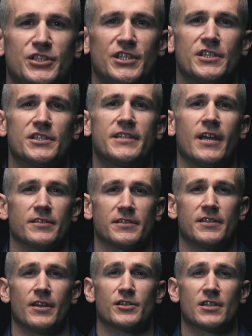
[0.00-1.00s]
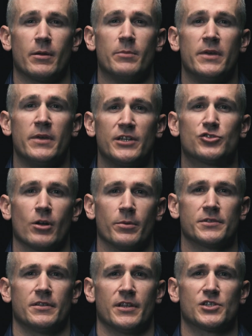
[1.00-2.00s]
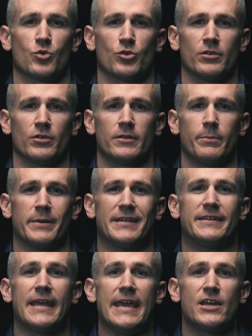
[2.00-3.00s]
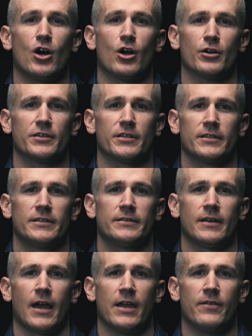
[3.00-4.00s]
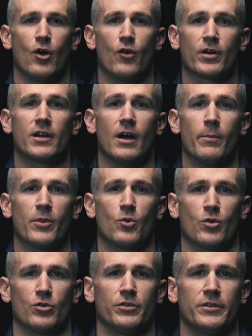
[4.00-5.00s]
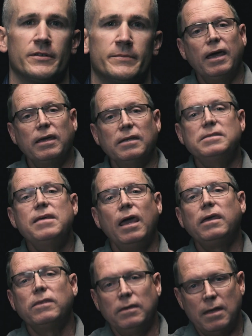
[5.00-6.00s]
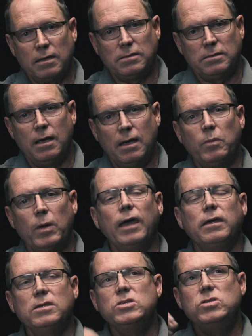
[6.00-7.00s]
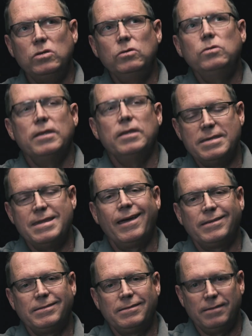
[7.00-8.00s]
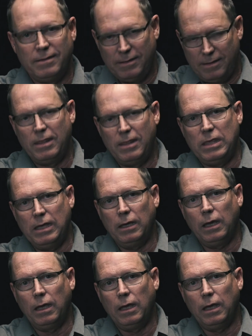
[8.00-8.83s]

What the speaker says: Jesus tells us there's going to be many troubles in this world, but to take heart, I have overcome the world. I can take the next step. I can do the next thing.